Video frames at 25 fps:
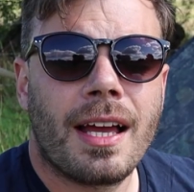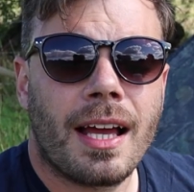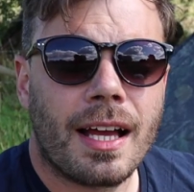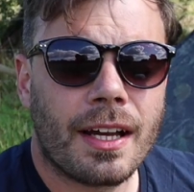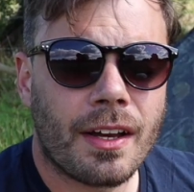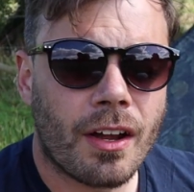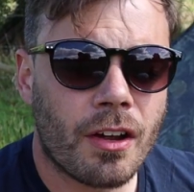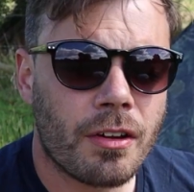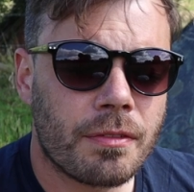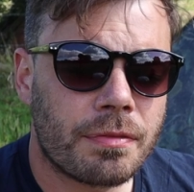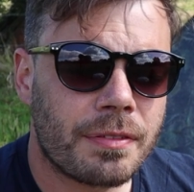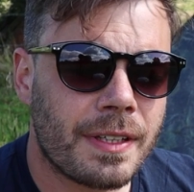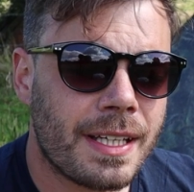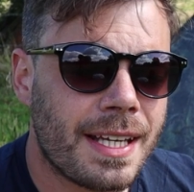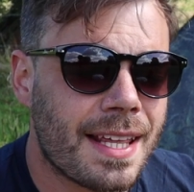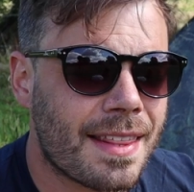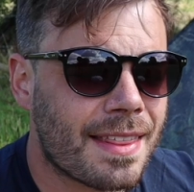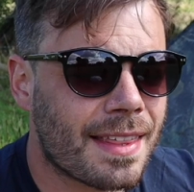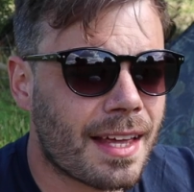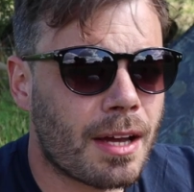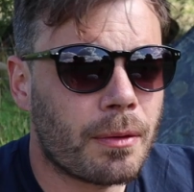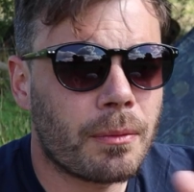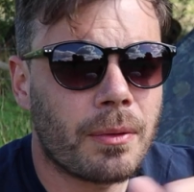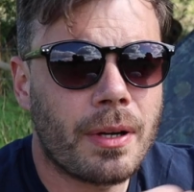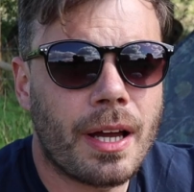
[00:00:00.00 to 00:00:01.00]
and hopefully
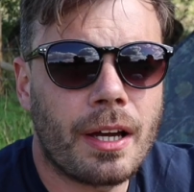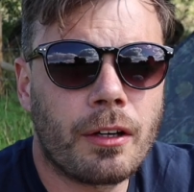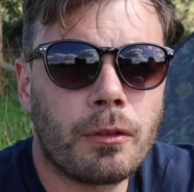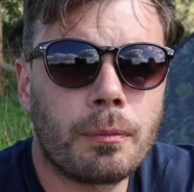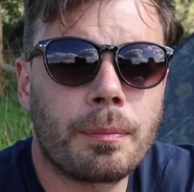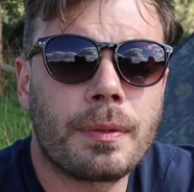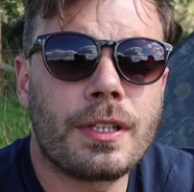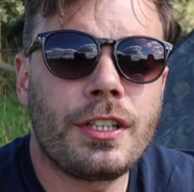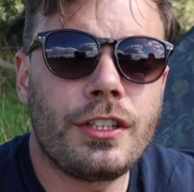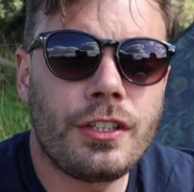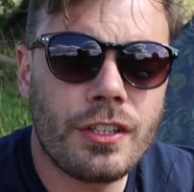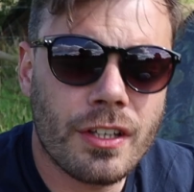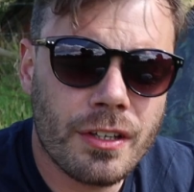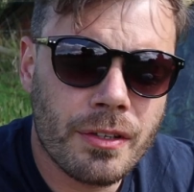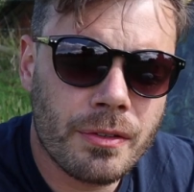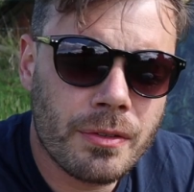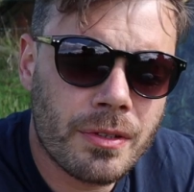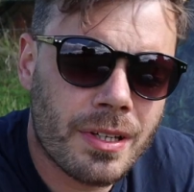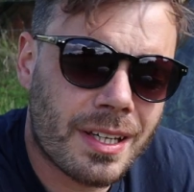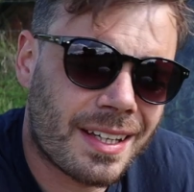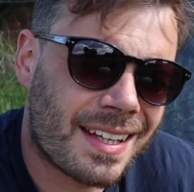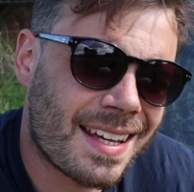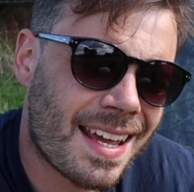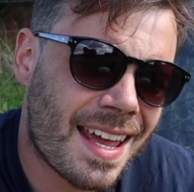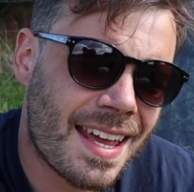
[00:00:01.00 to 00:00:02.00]
that will help
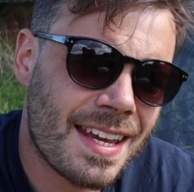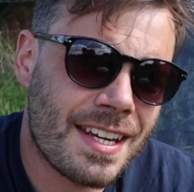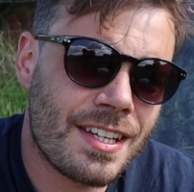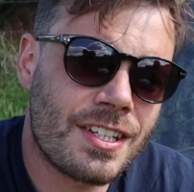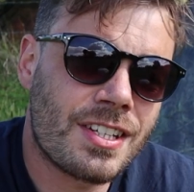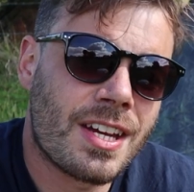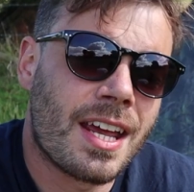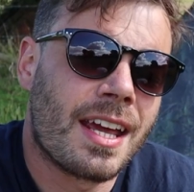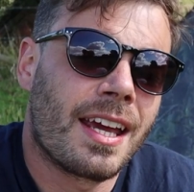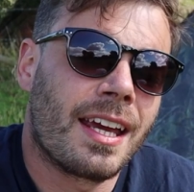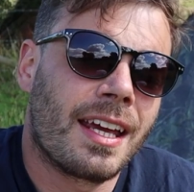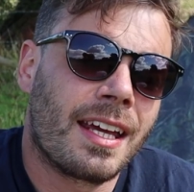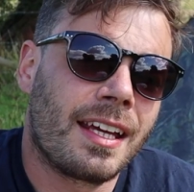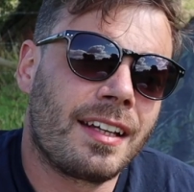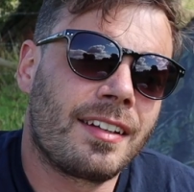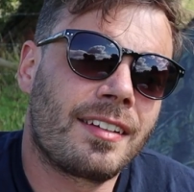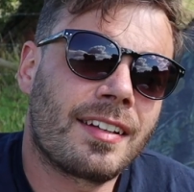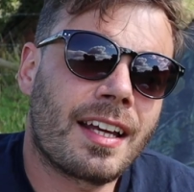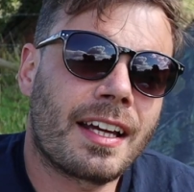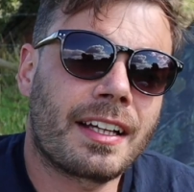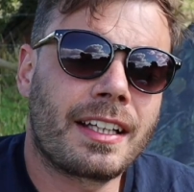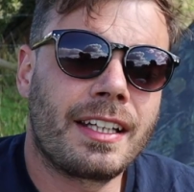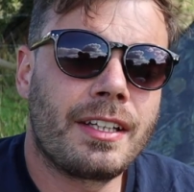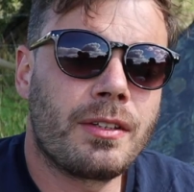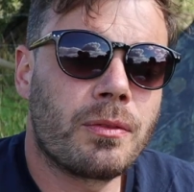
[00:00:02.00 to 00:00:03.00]
you gauge
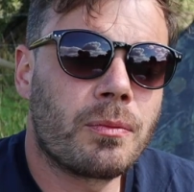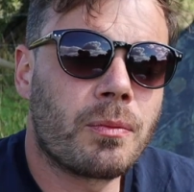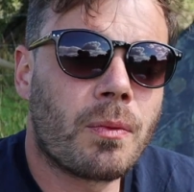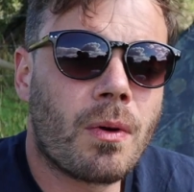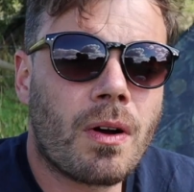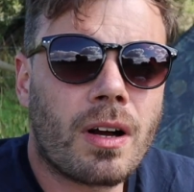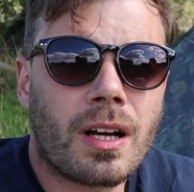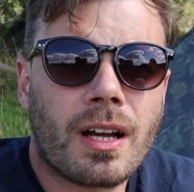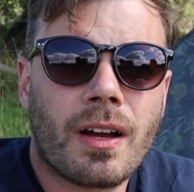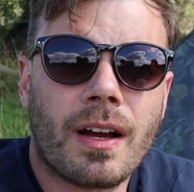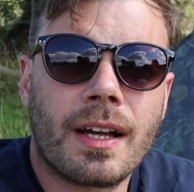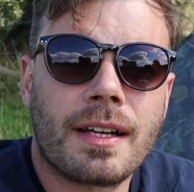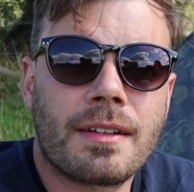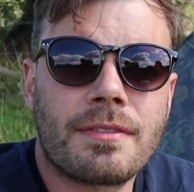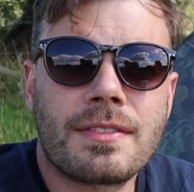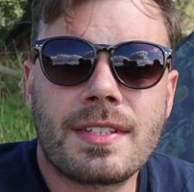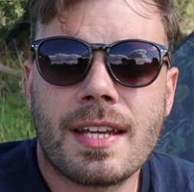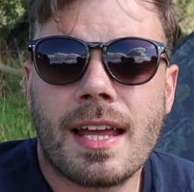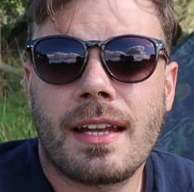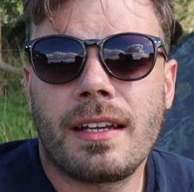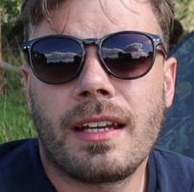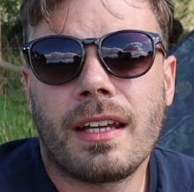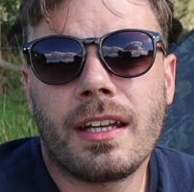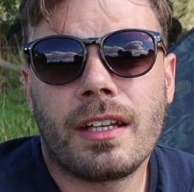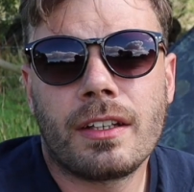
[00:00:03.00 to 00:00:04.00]
exactly what kind of
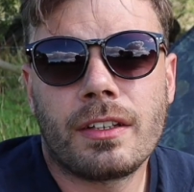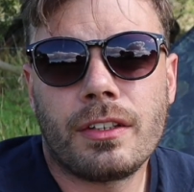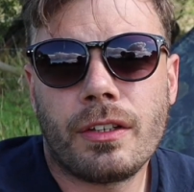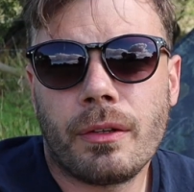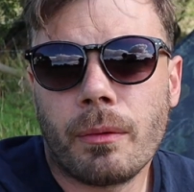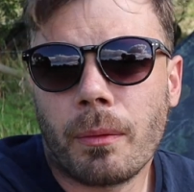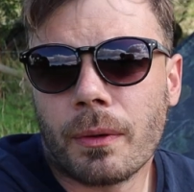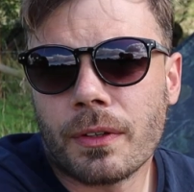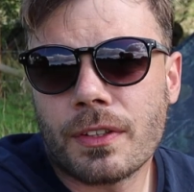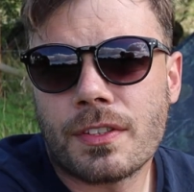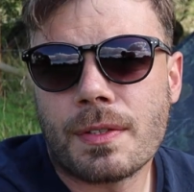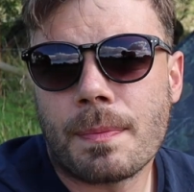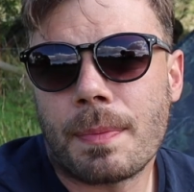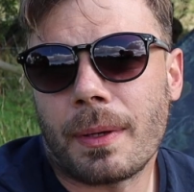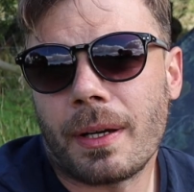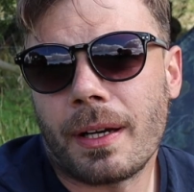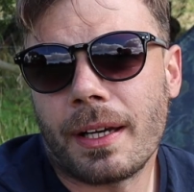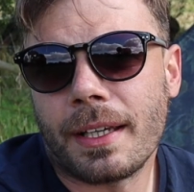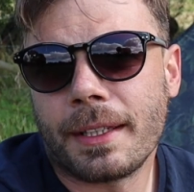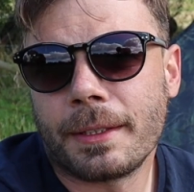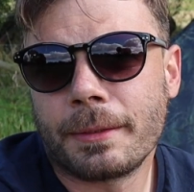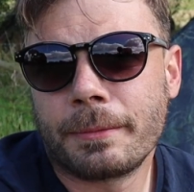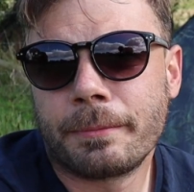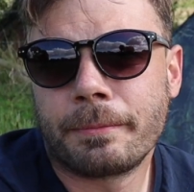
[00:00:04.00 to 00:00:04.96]
tent you want to buy.